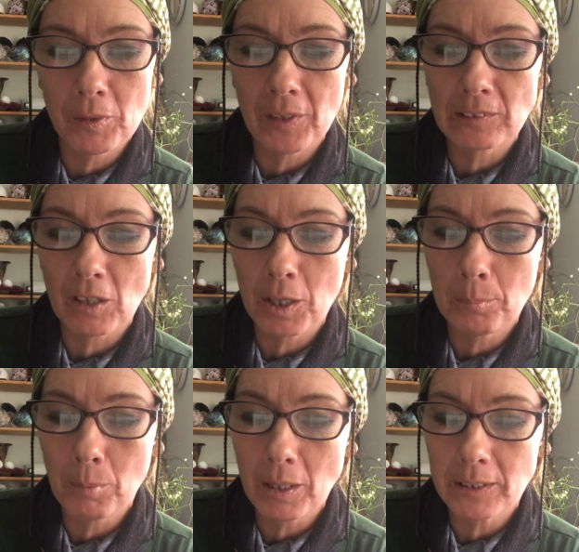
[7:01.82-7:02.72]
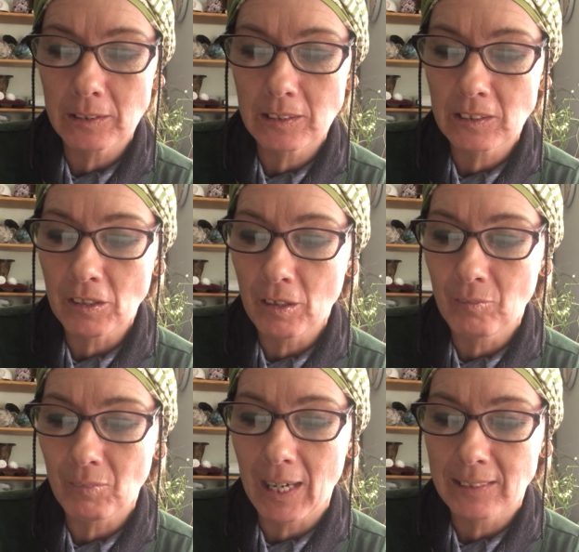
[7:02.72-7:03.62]
me that I might
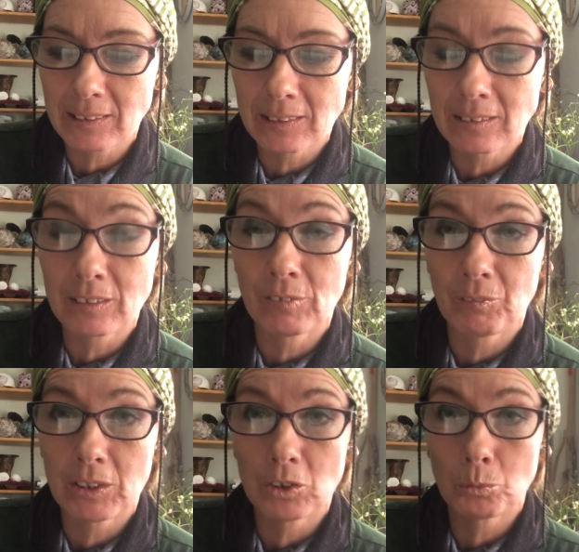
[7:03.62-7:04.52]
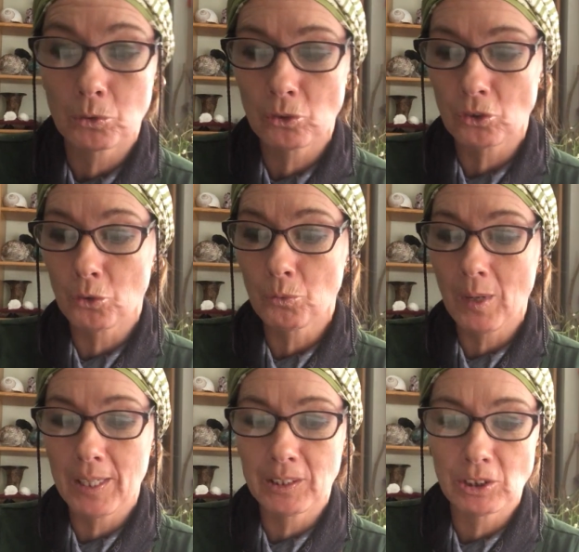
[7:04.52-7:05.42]
serve at it if it was
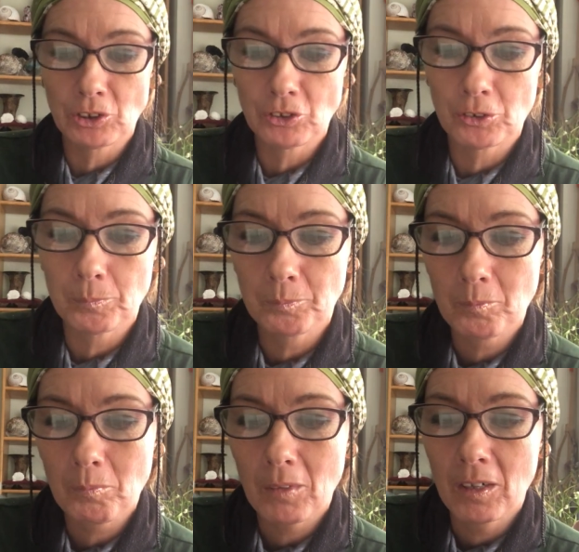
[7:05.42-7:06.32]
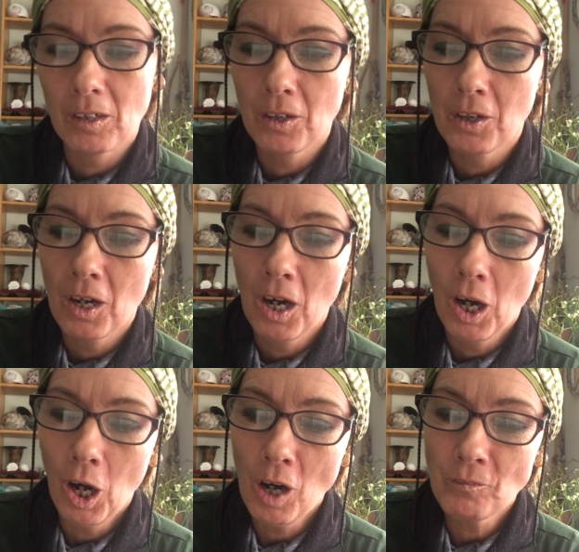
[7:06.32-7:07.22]
arranged.
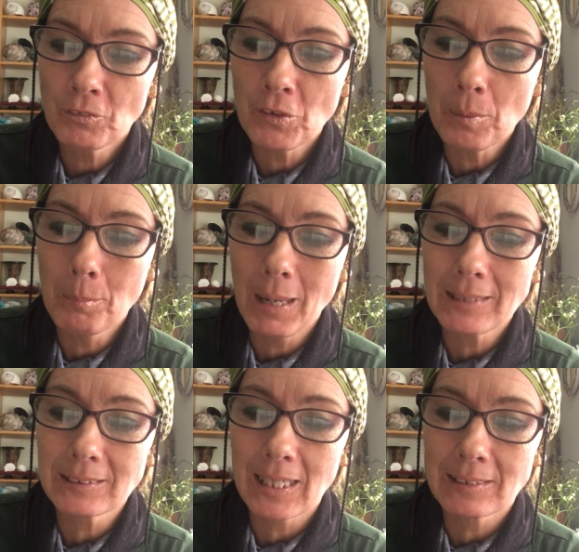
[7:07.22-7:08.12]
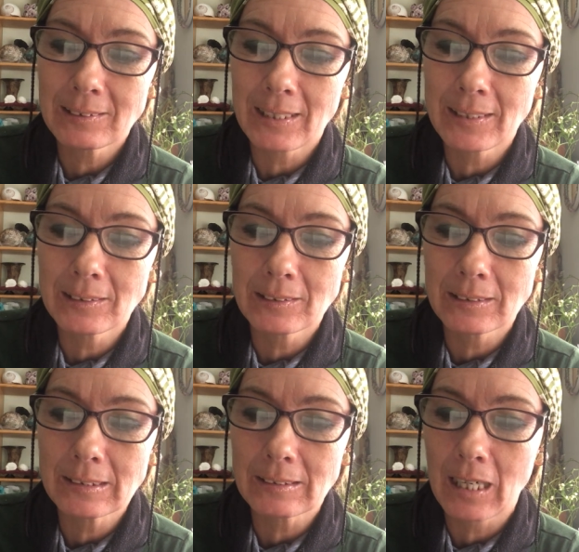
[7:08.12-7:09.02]
After the Mass had
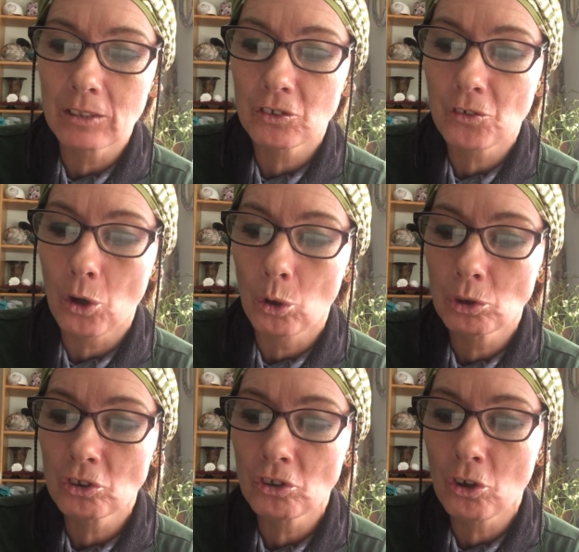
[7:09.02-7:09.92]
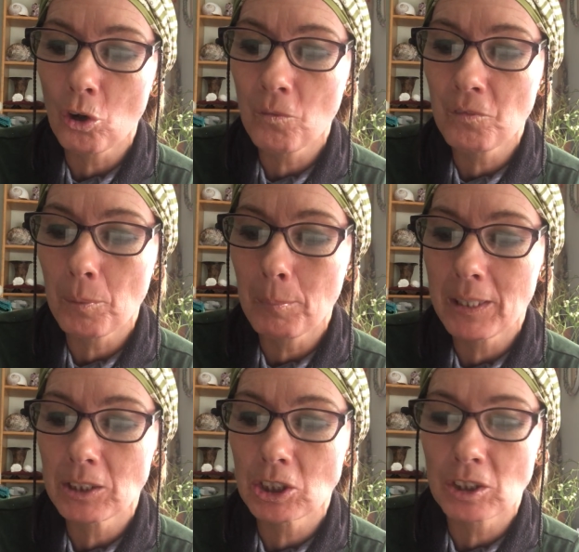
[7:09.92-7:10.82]
ended at the altar of the
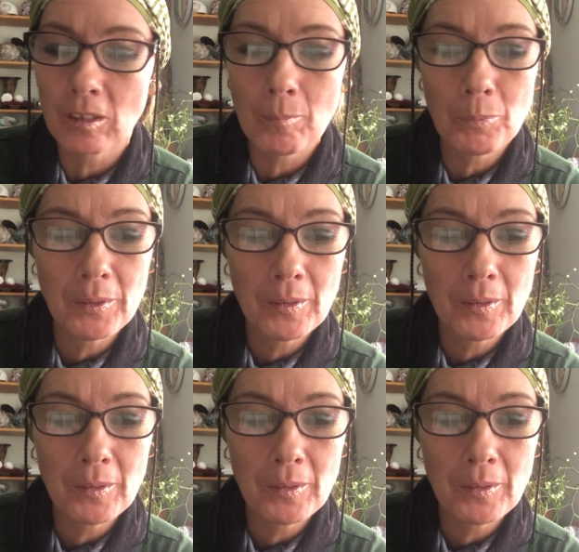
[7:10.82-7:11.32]
manger,